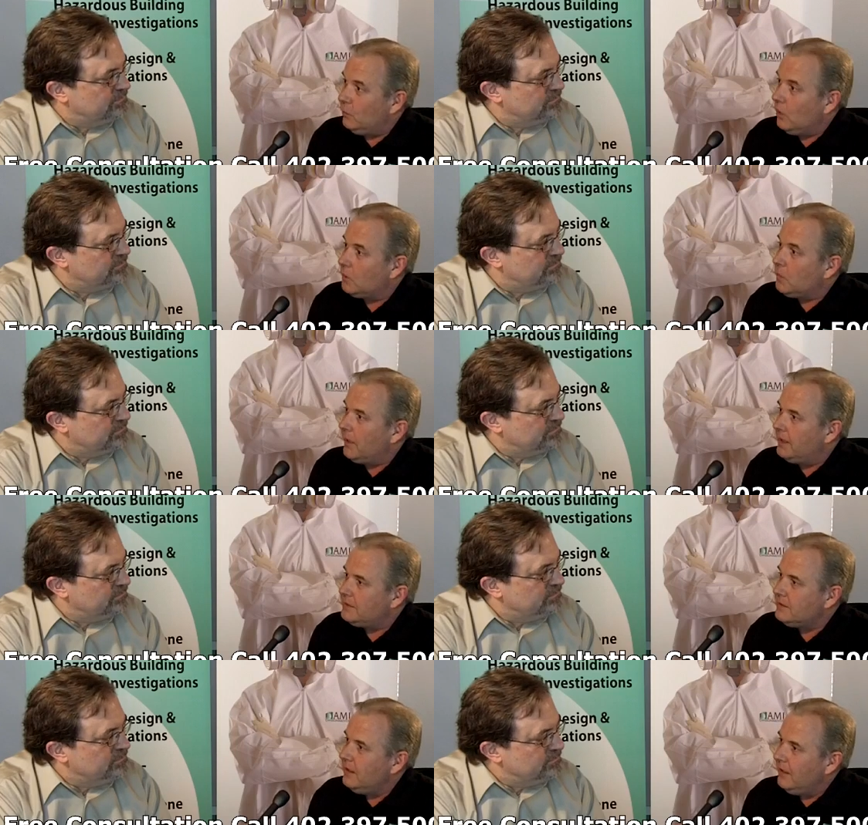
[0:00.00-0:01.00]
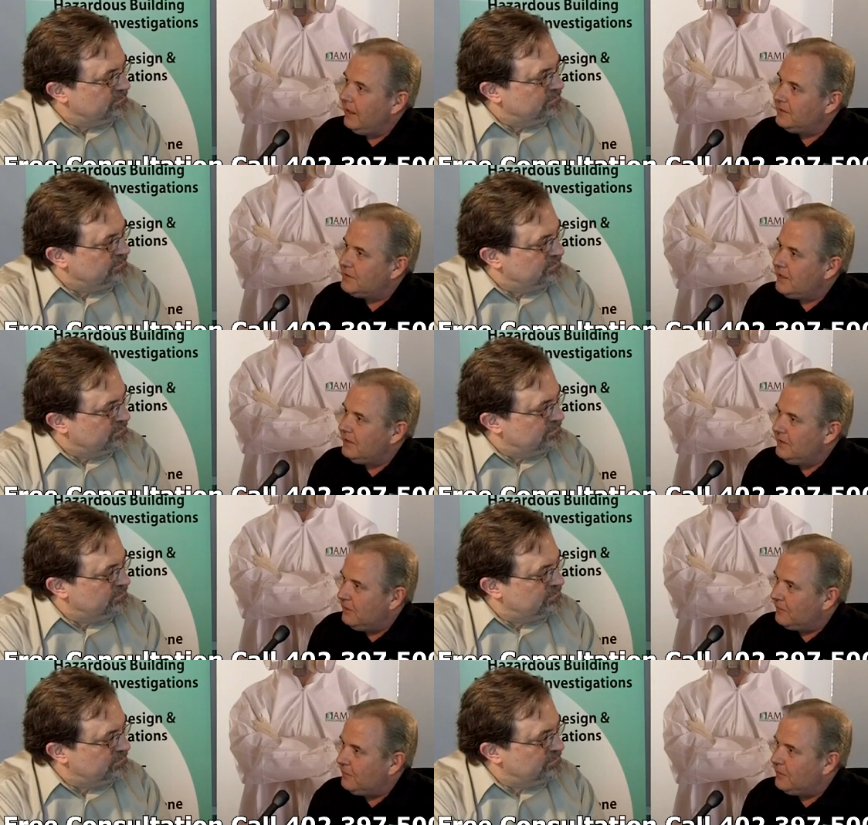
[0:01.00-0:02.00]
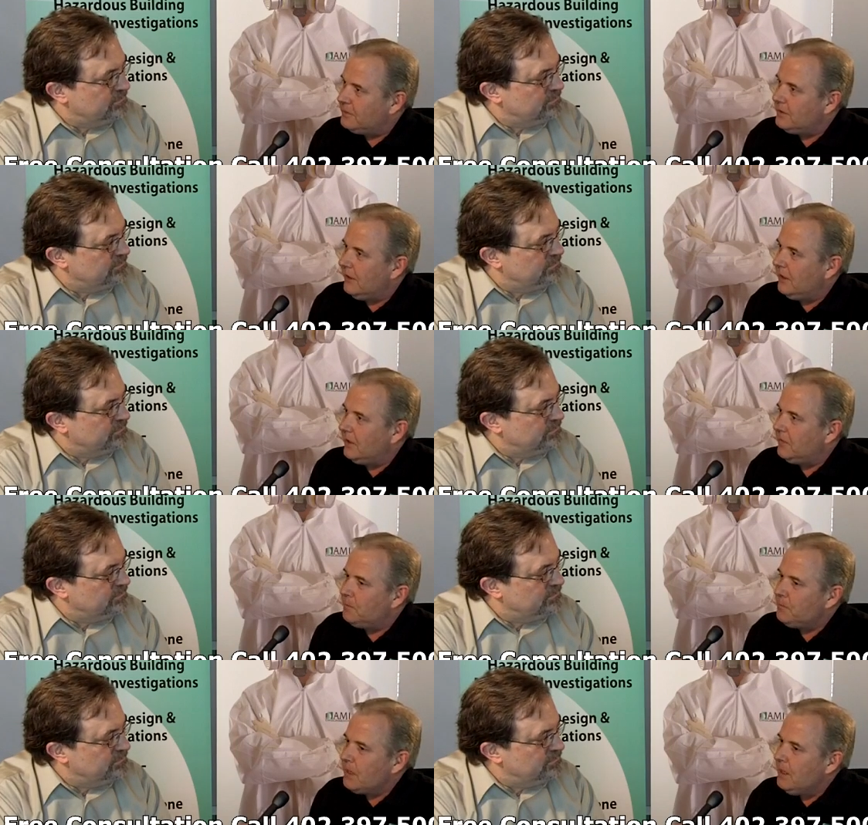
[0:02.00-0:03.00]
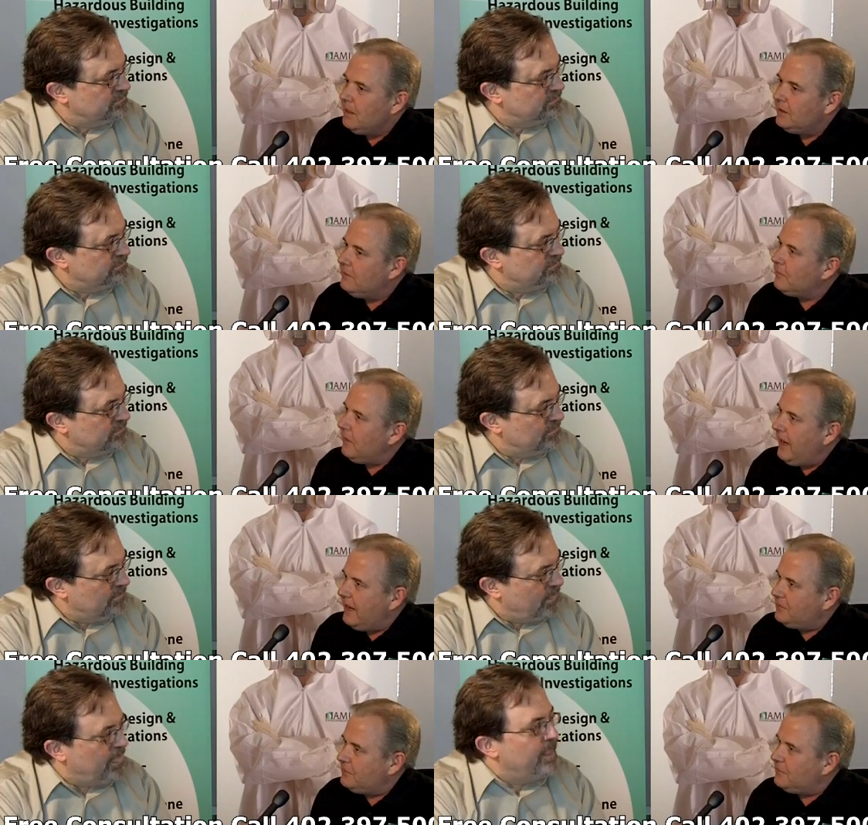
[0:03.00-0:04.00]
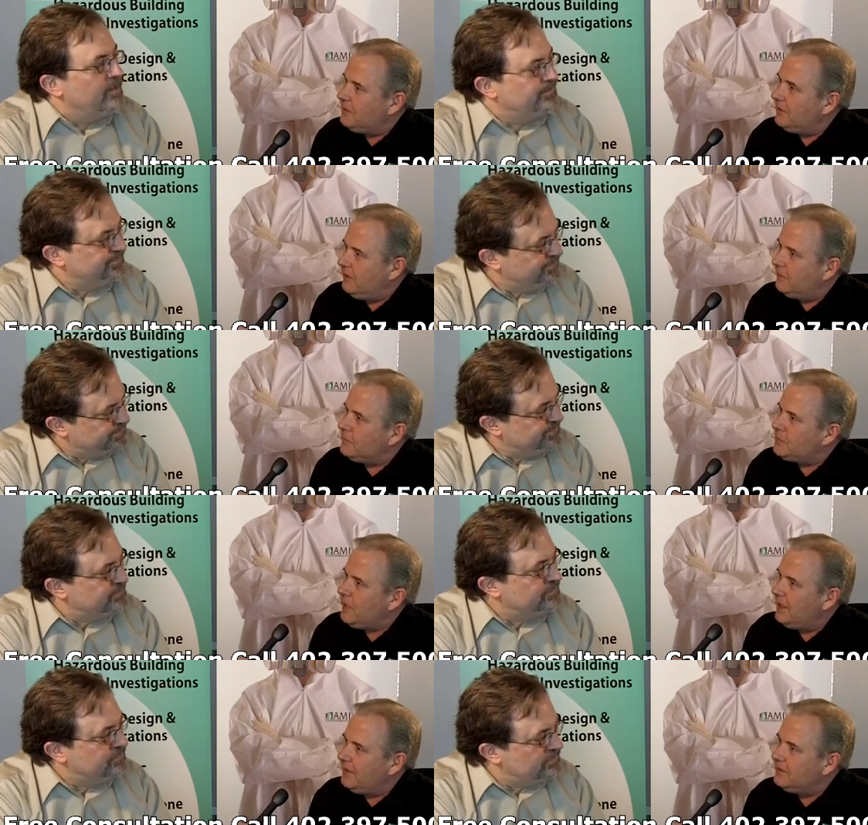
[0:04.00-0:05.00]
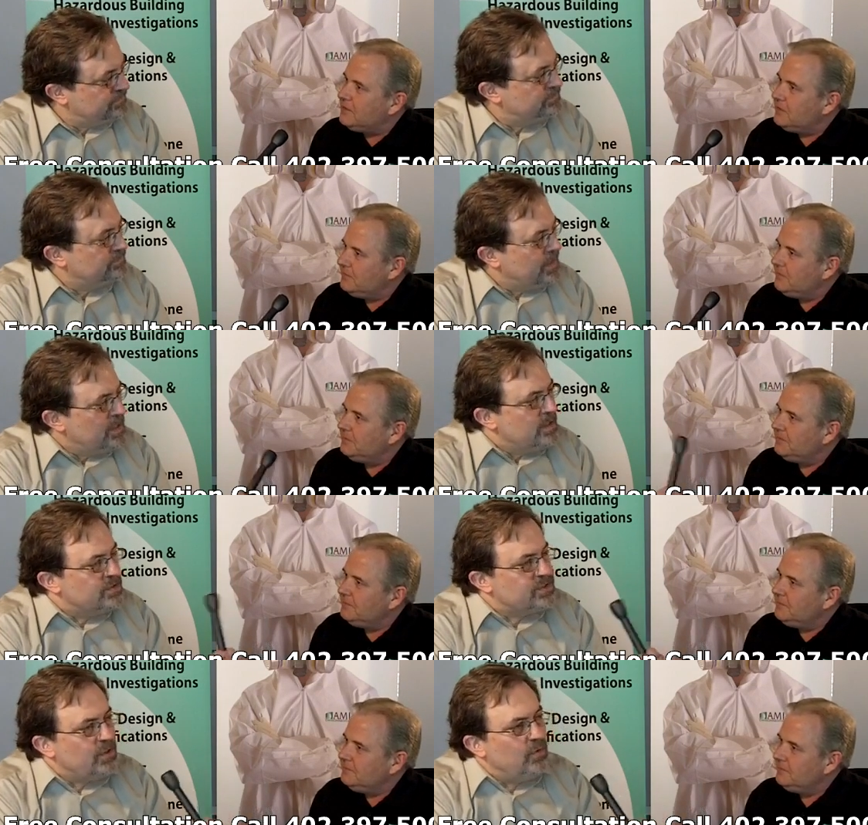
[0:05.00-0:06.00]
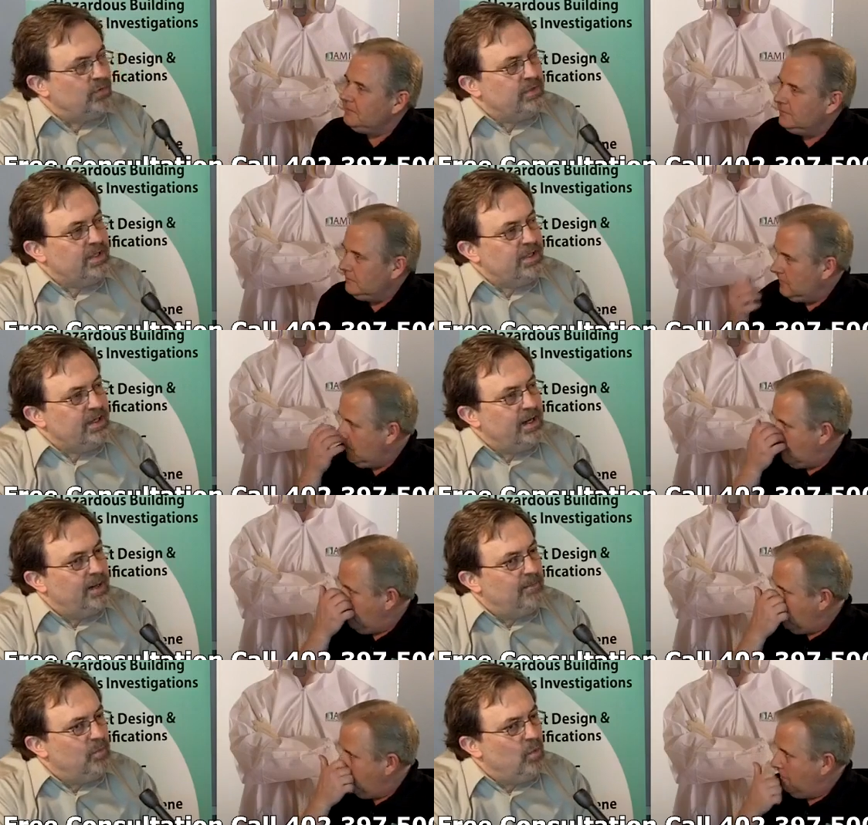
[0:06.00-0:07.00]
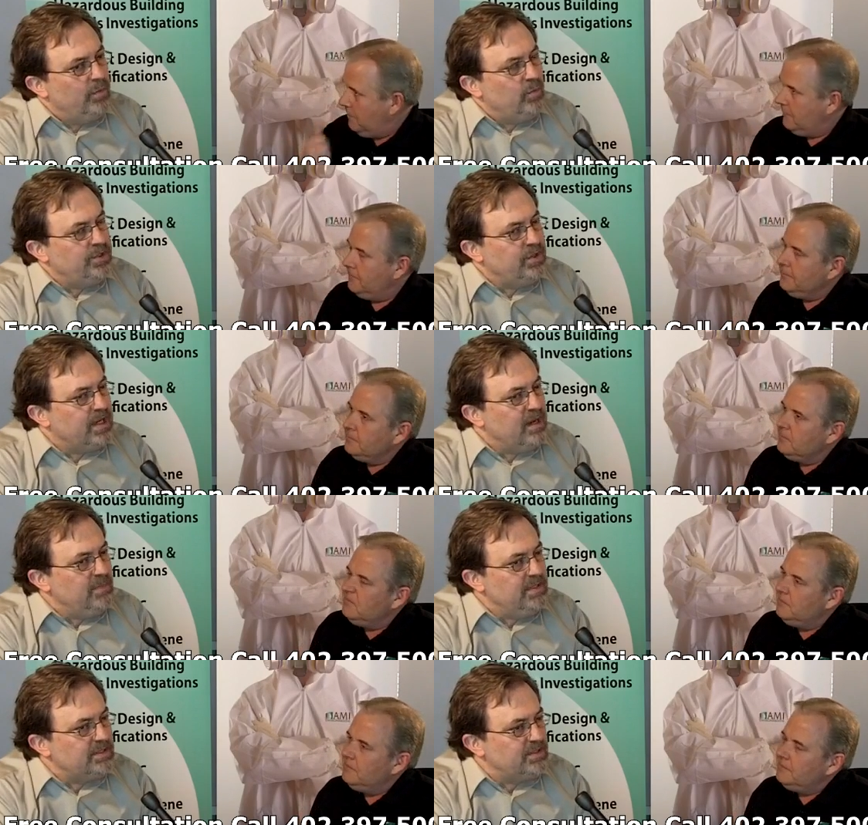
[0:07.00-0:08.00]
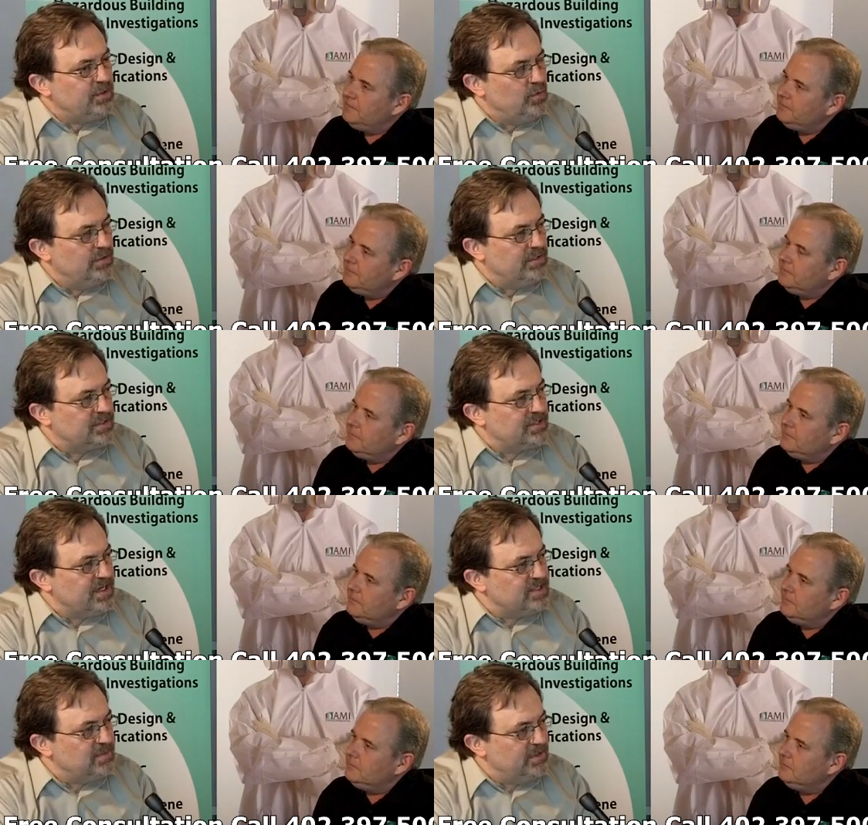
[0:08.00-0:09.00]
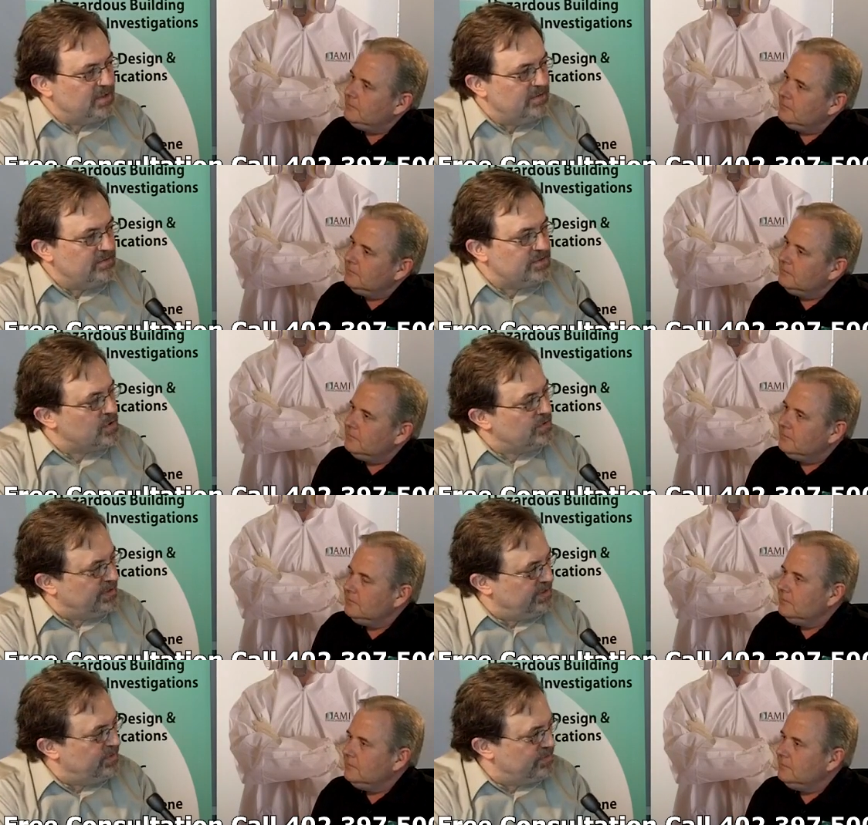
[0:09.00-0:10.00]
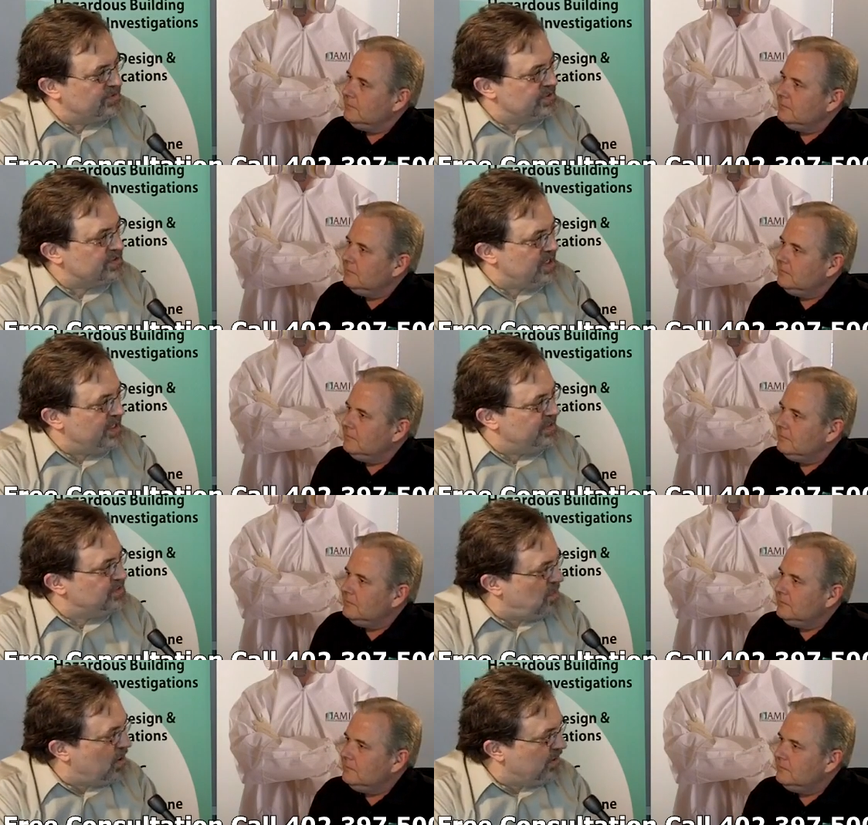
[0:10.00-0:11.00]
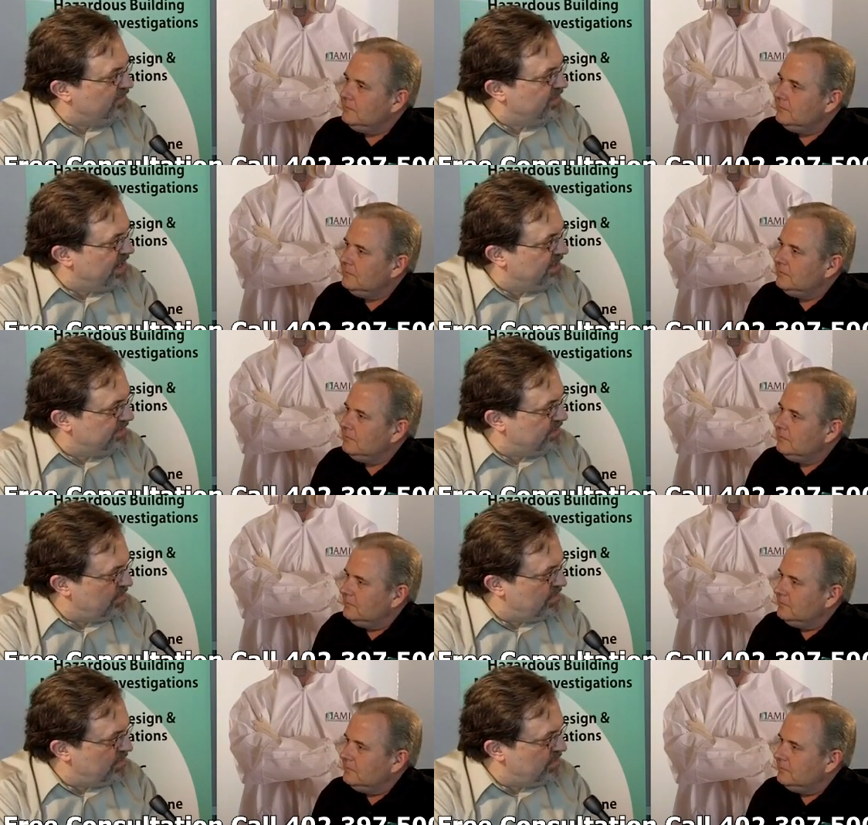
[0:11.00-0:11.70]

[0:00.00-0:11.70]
Speaker 1: in the workplace and seen different, um, different hazards in different settings.
Speaker 2: So the uh, when, when, you come in to do an assessment, certainly there is a science part of that.